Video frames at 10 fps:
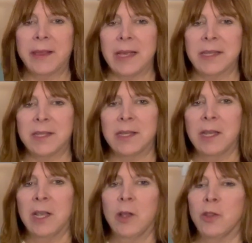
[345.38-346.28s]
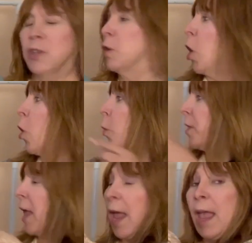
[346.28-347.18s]
this to go
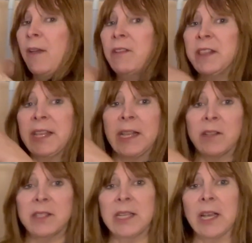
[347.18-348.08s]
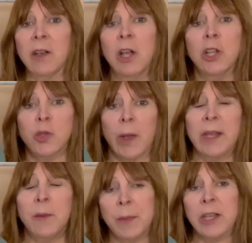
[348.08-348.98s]
with everything else here so I
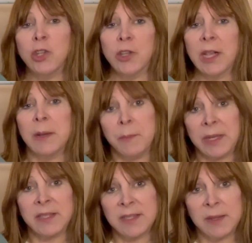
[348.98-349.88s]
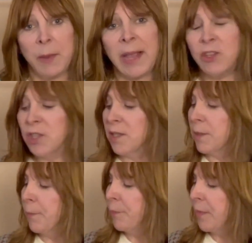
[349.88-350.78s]
can make sure that it mixes and matches.
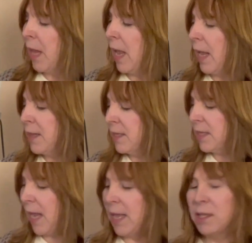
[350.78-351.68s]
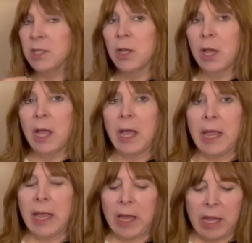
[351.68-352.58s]
And this has
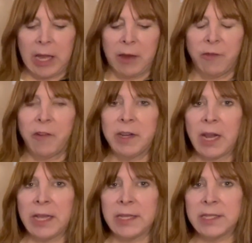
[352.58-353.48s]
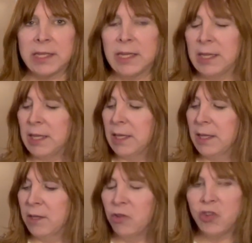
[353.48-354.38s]
a very nice
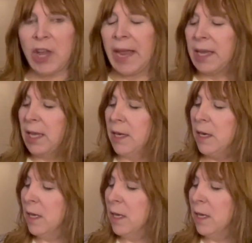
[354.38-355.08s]
jacket.